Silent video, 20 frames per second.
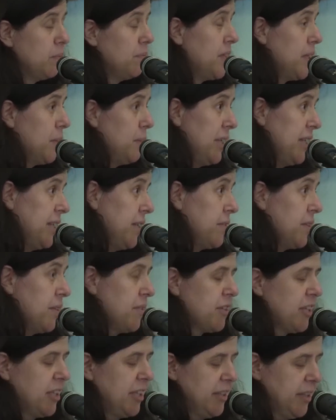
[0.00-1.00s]
They meet every
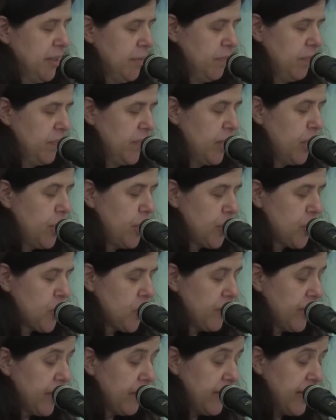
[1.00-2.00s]
Friday.
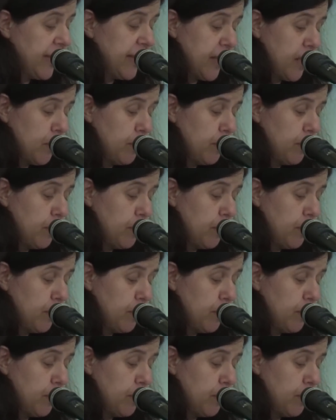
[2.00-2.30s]
So we have done a